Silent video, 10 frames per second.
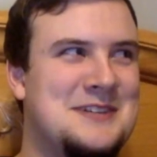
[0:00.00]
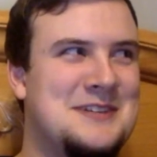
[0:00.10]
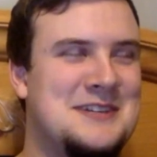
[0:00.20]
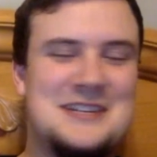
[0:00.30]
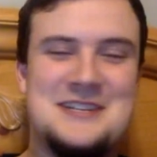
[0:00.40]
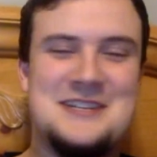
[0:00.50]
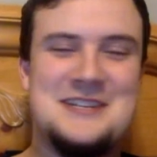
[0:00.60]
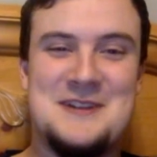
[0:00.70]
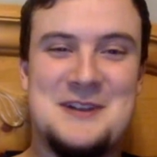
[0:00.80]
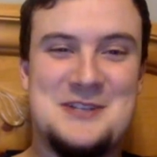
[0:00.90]
it is
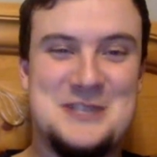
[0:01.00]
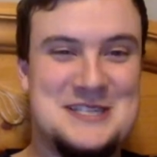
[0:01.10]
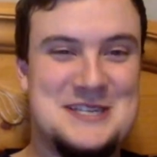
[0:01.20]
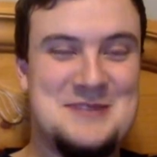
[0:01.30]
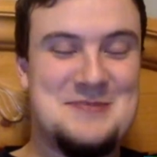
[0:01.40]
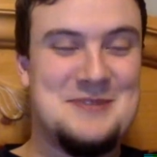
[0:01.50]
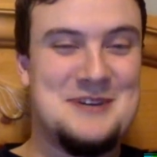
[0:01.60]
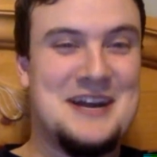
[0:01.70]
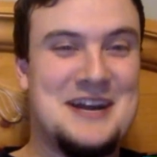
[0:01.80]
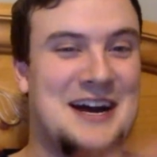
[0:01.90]
very cheesy,
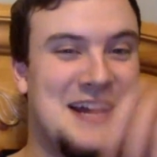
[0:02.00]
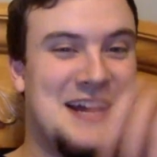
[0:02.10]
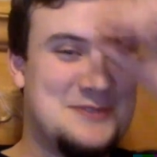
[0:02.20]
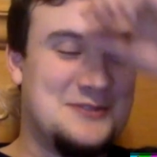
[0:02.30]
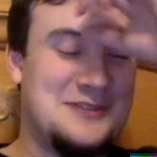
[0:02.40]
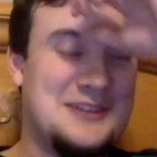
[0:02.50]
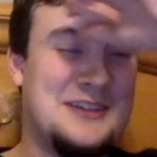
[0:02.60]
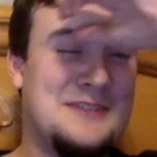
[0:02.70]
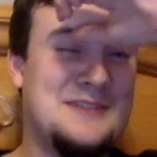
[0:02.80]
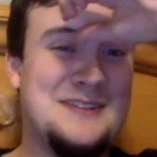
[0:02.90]
but I absolutely
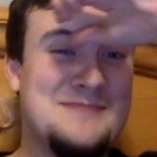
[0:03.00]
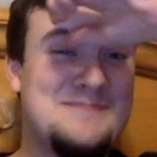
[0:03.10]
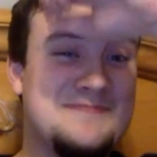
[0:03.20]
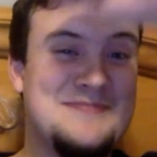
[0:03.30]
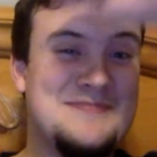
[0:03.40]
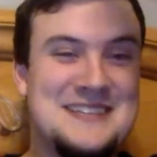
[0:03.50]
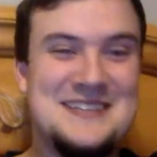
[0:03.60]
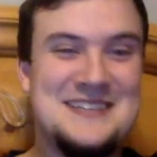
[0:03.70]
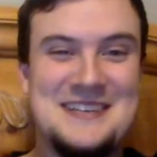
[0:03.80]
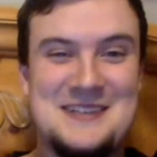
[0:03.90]
loved it.
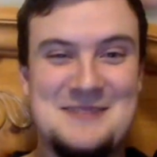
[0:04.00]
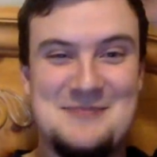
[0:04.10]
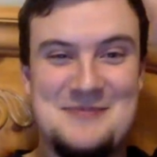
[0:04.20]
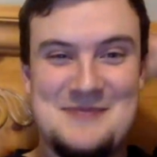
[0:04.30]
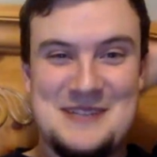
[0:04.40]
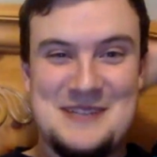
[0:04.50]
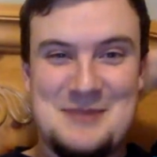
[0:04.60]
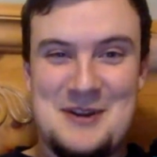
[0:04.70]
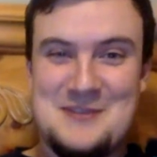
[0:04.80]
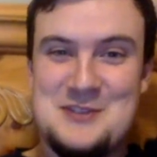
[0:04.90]
It's
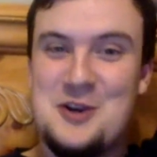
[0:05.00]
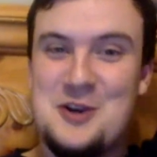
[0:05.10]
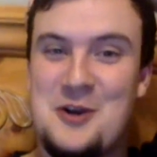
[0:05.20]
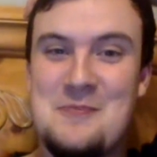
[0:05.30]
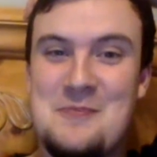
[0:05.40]
part of its charm.